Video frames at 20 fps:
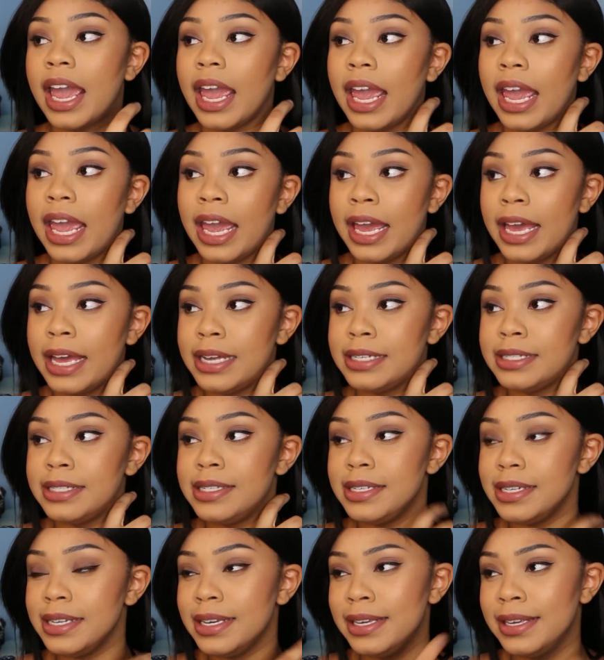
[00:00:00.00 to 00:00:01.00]
And
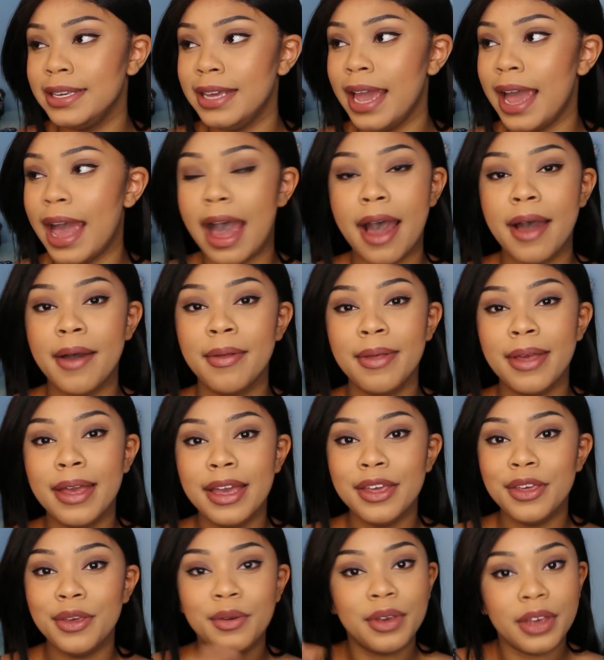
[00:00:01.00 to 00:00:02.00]
yeah,
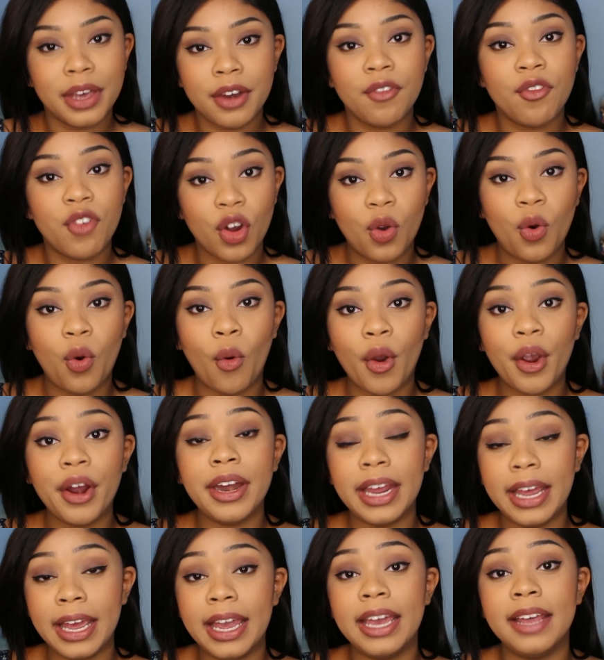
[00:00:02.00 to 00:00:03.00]
you can record
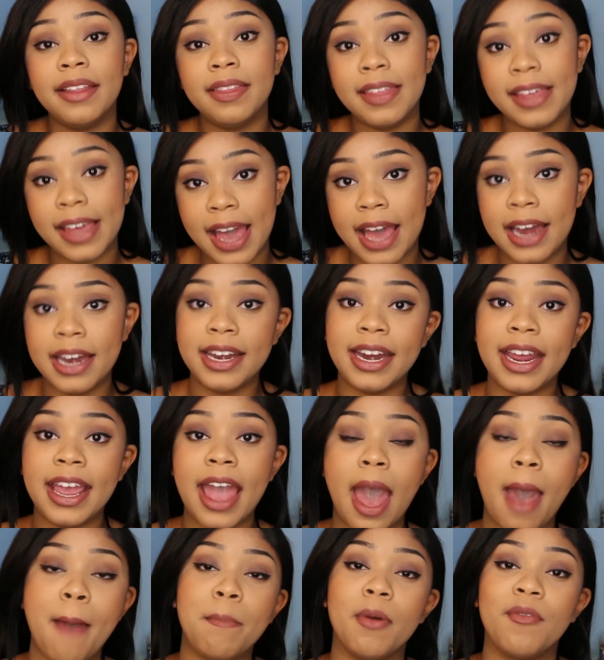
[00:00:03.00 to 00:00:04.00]
in the editing
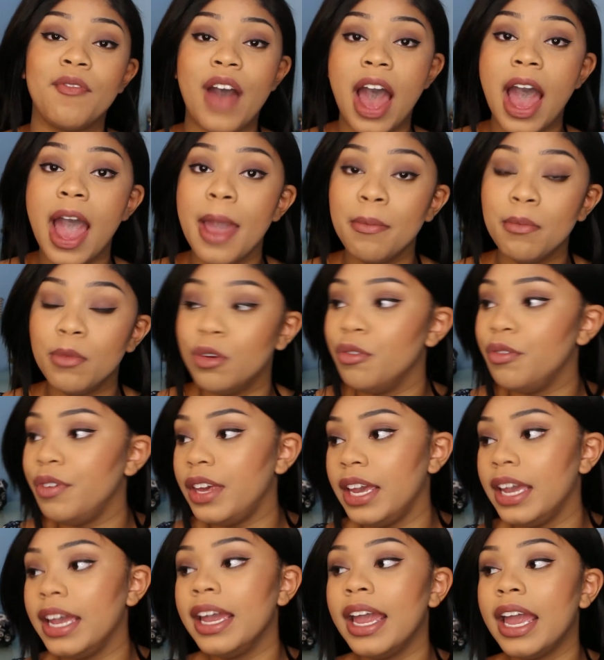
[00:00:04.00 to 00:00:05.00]
app of
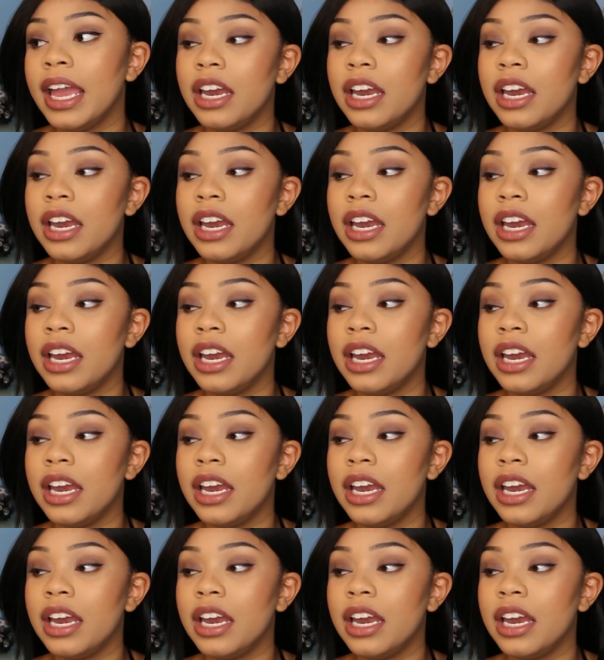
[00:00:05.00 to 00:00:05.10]
iMovie,